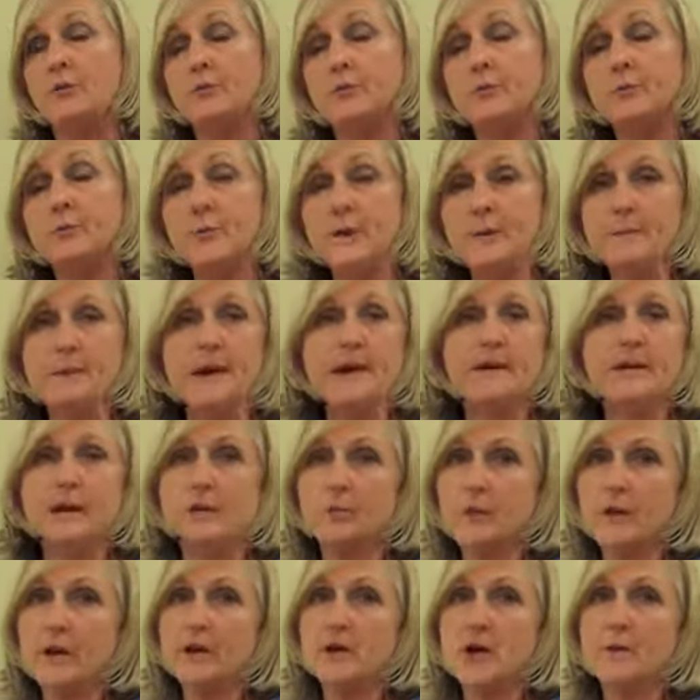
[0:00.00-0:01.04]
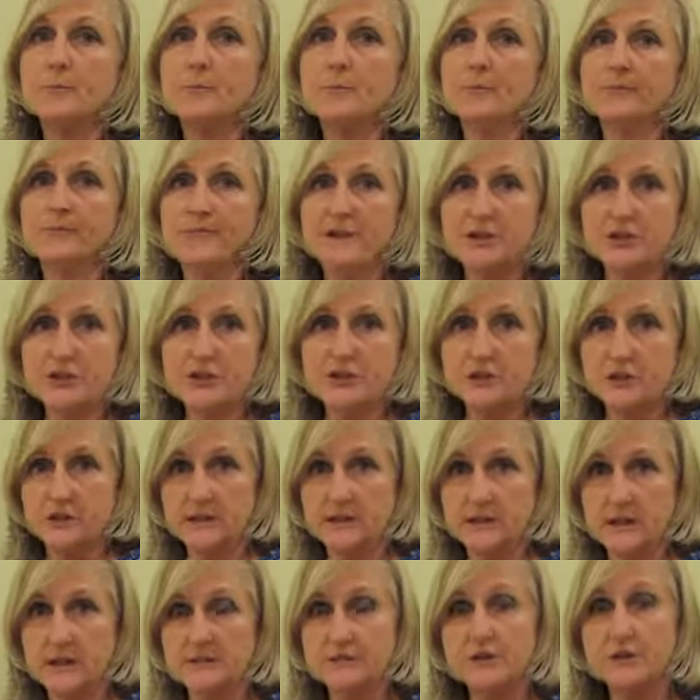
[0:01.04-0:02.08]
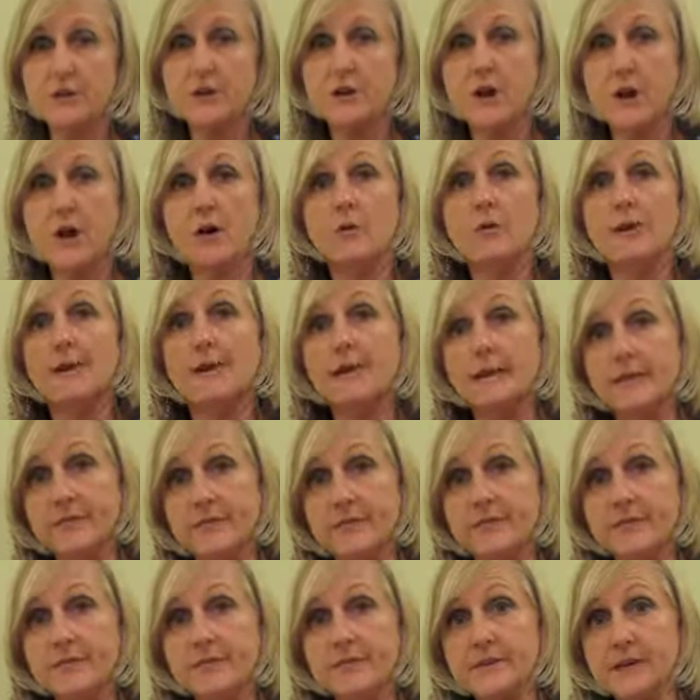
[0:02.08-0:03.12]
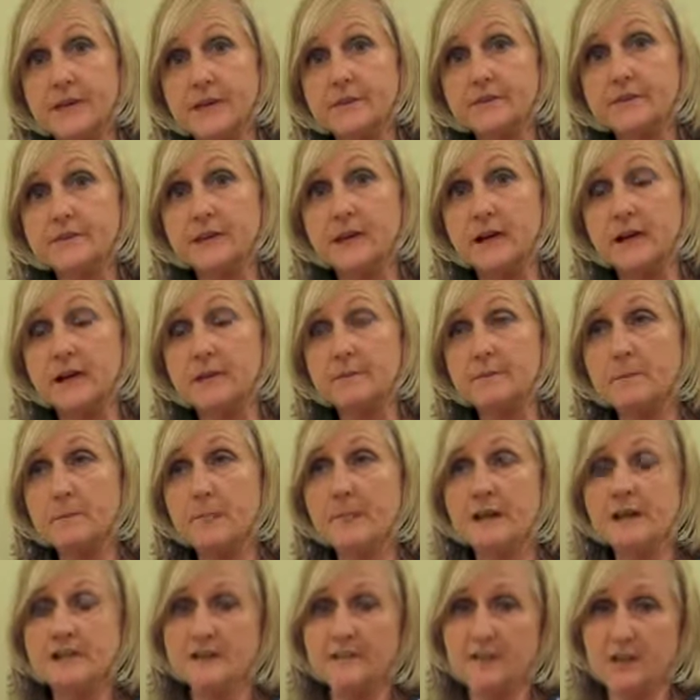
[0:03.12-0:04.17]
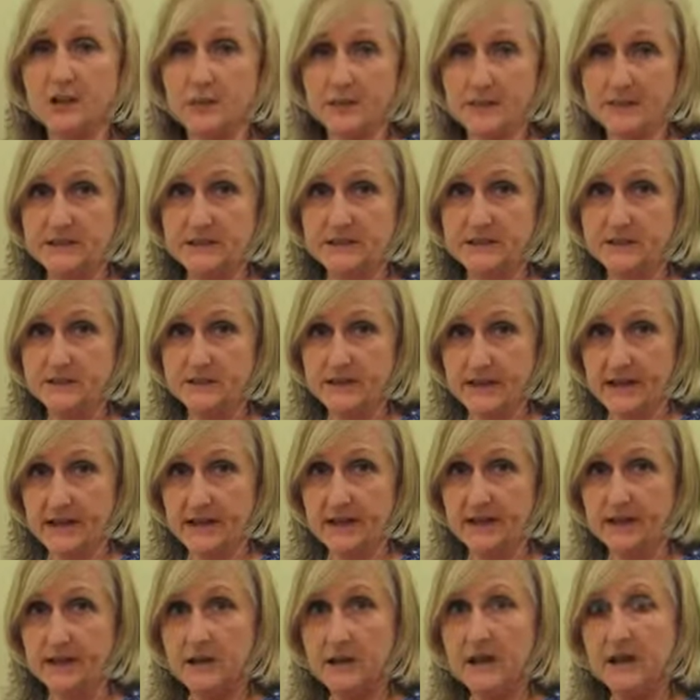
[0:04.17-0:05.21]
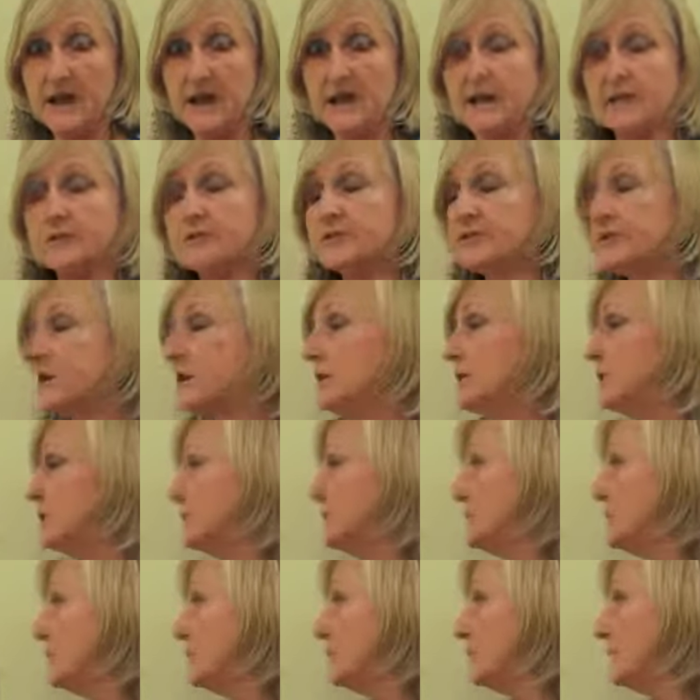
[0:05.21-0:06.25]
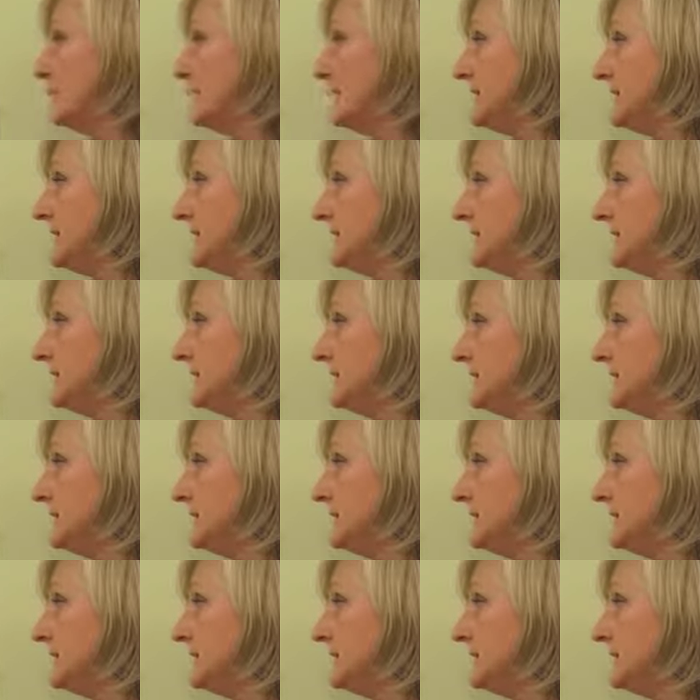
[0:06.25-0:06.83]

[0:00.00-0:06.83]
we are not professional enough to know if there's a developmental delay. And so we're